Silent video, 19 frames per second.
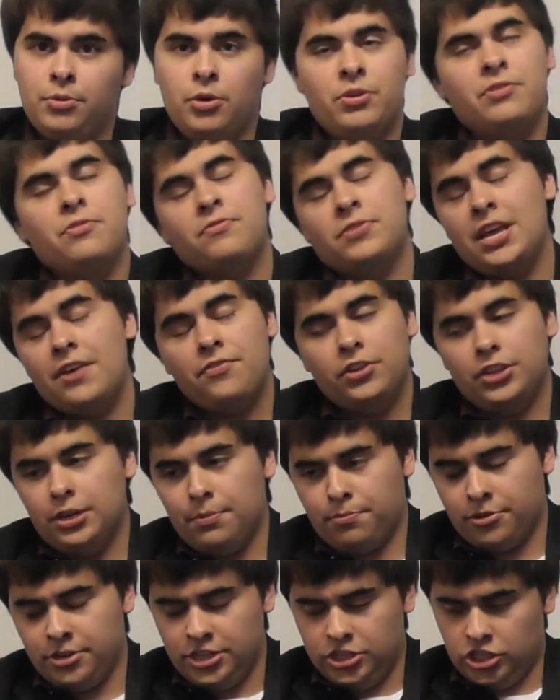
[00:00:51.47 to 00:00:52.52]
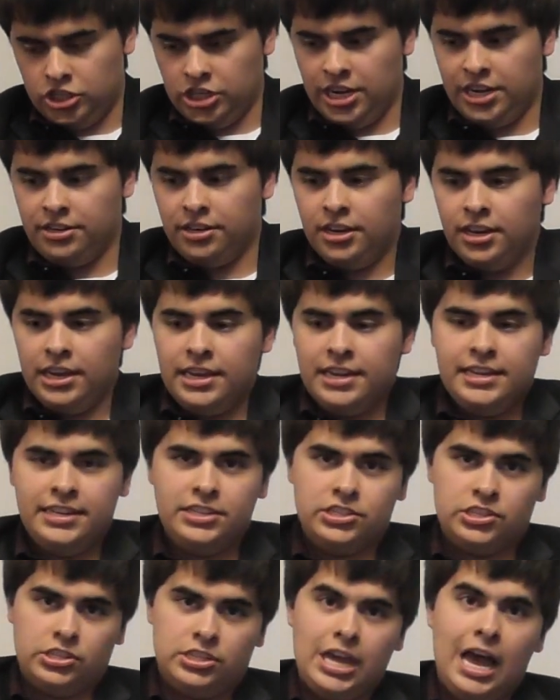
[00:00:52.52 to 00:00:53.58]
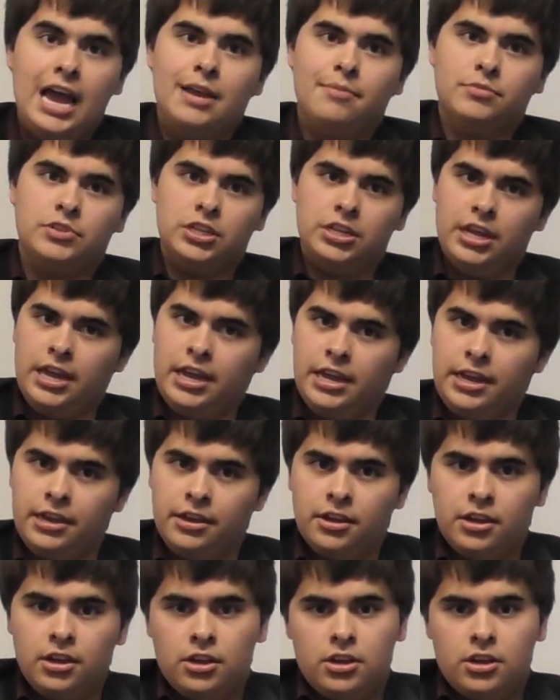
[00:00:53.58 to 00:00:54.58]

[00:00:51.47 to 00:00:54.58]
But we definitely appreciate his time today.